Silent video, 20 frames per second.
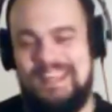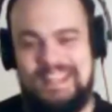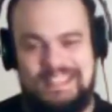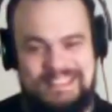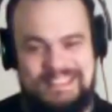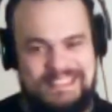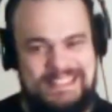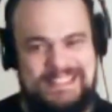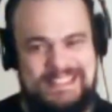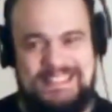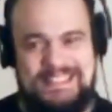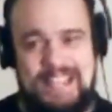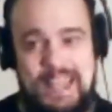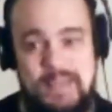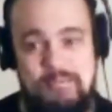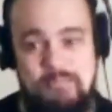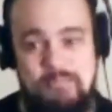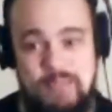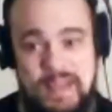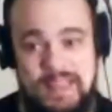the same
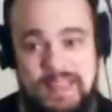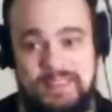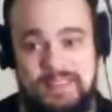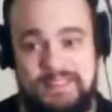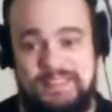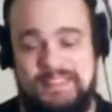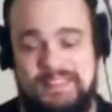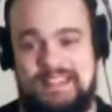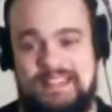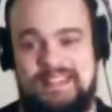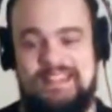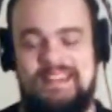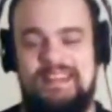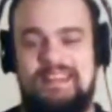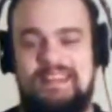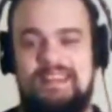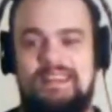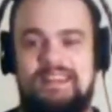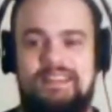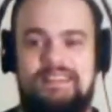melody.
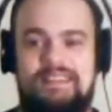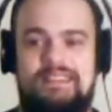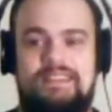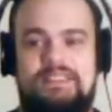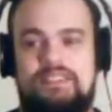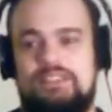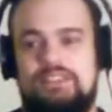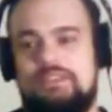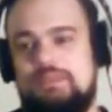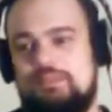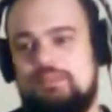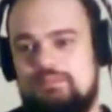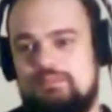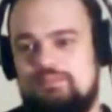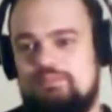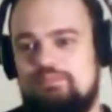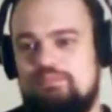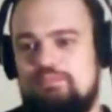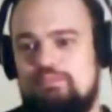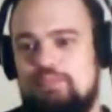They just
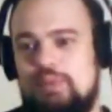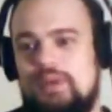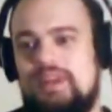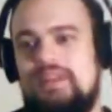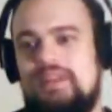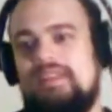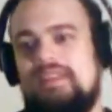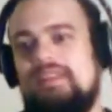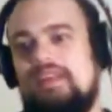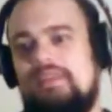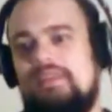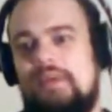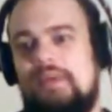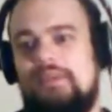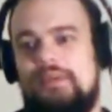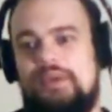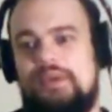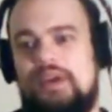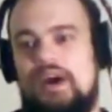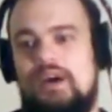put it in
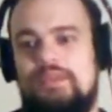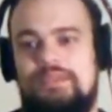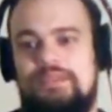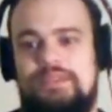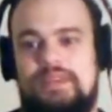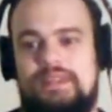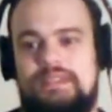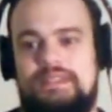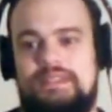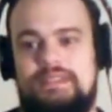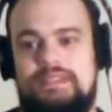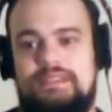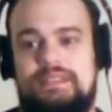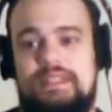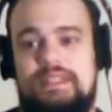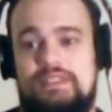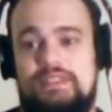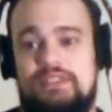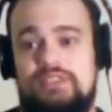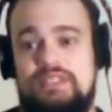another context.
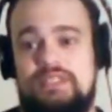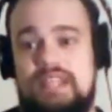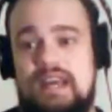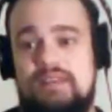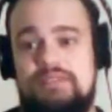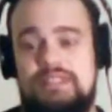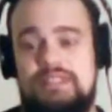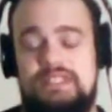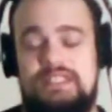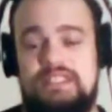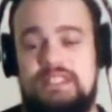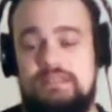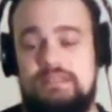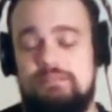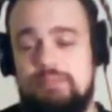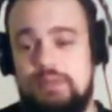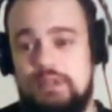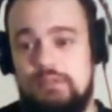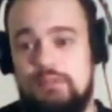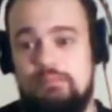They just have this
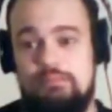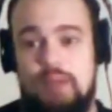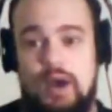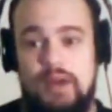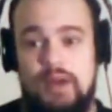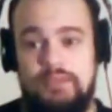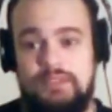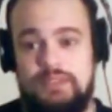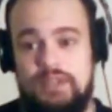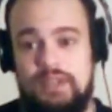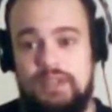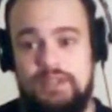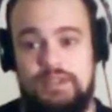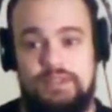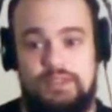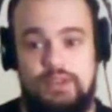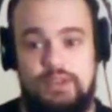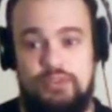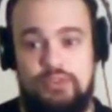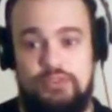simple mantra that
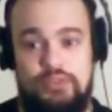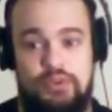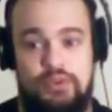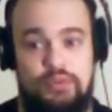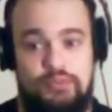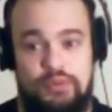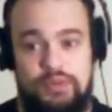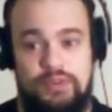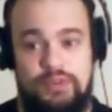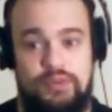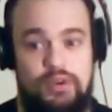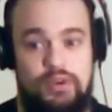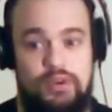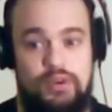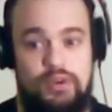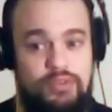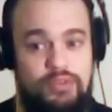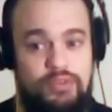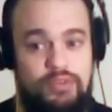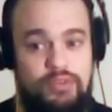goes over and
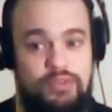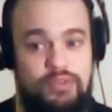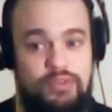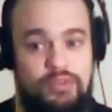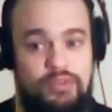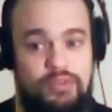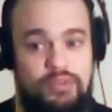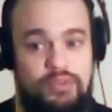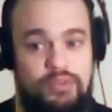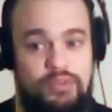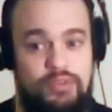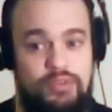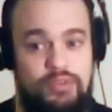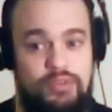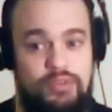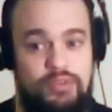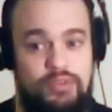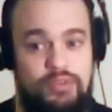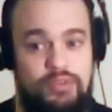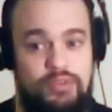over again, the
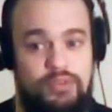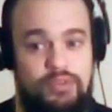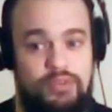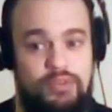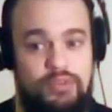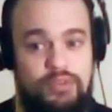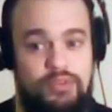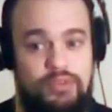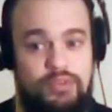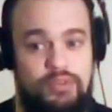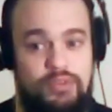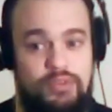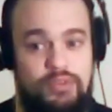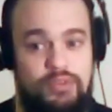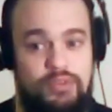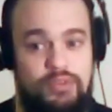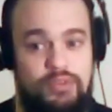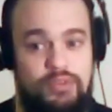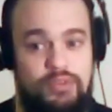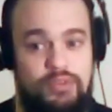mantra of death, Mantra
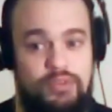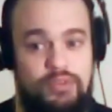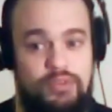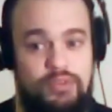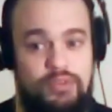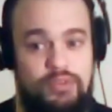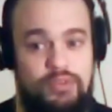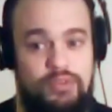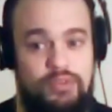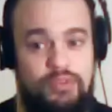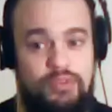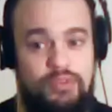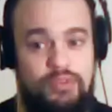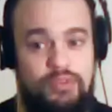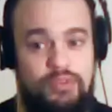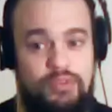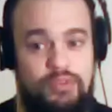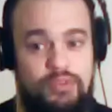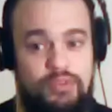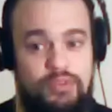Mori,
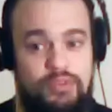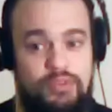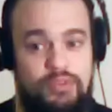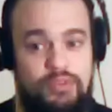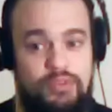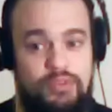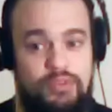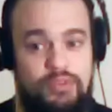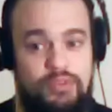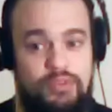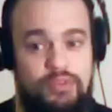as